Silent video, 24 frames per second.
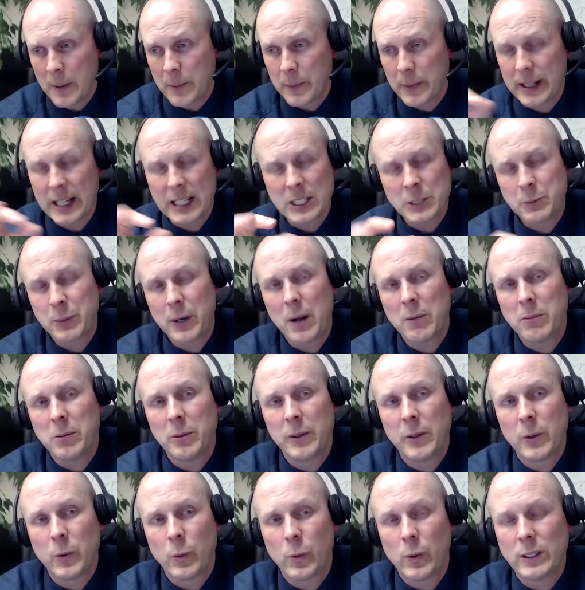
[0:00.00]
But that's
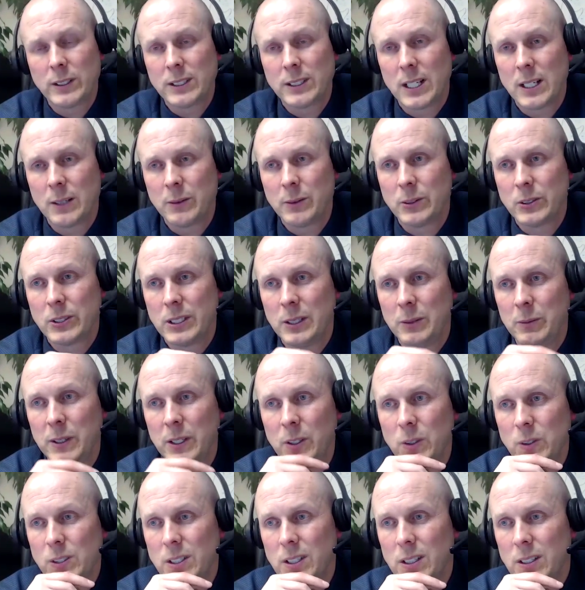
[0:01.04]
probably the one time you'll see me
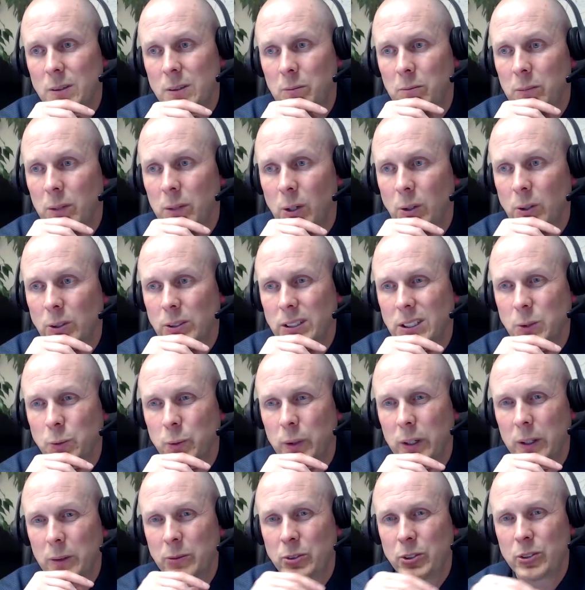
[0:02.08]
use it the most, is
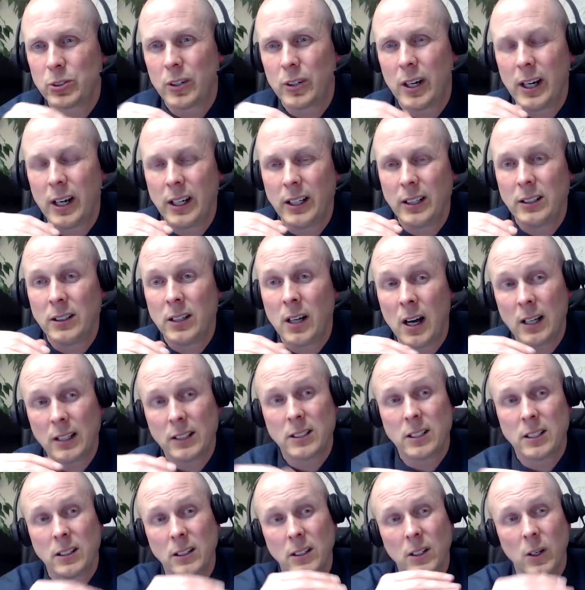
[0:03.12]
when I'm trying not
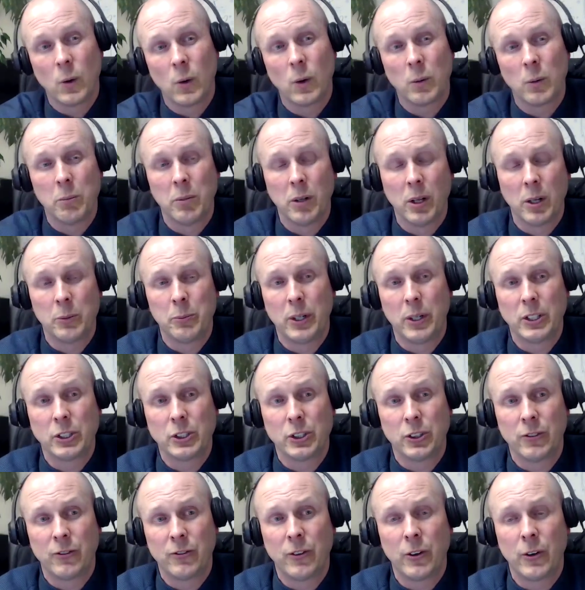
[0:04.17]
to lower blood
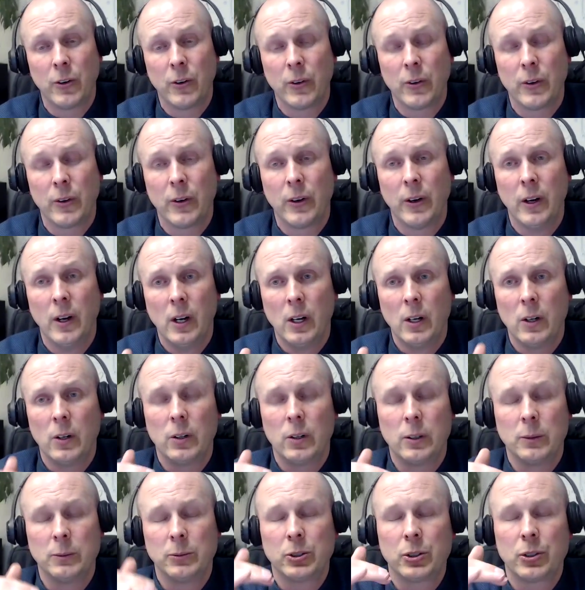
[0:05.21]
pressure further,
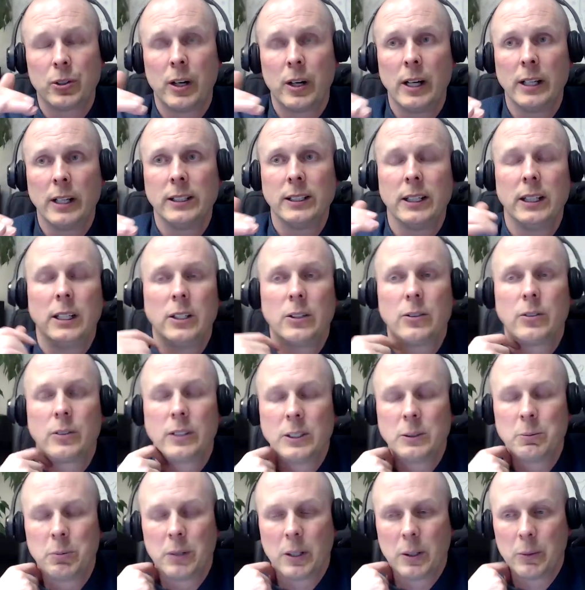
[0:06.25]
or I'm trying to
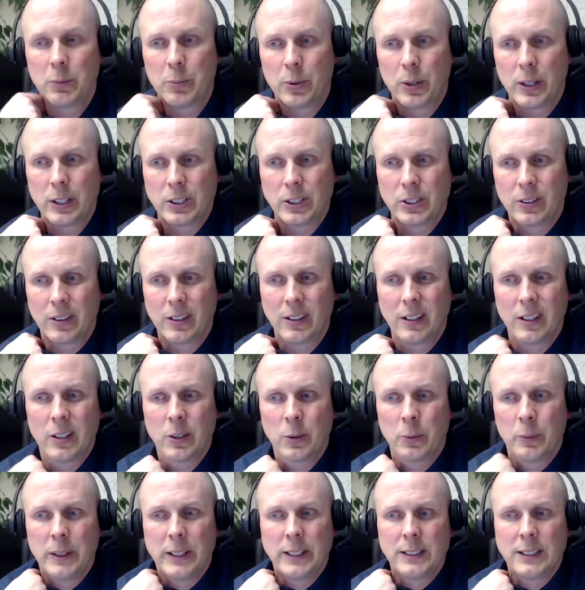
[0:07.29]
increase blood pressure a
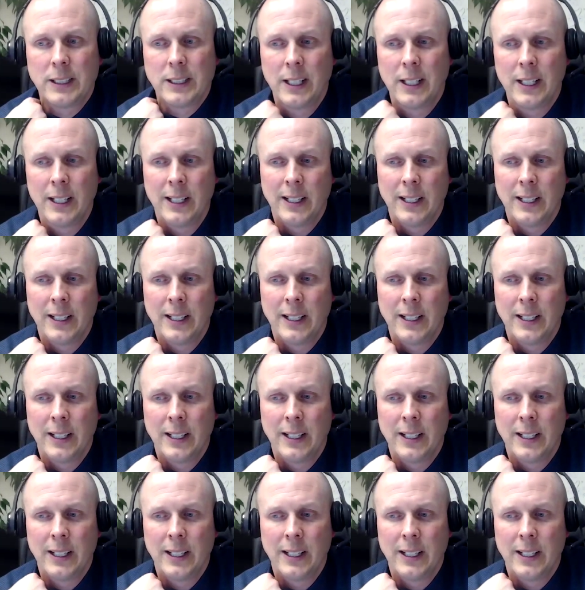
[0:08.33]
little bit.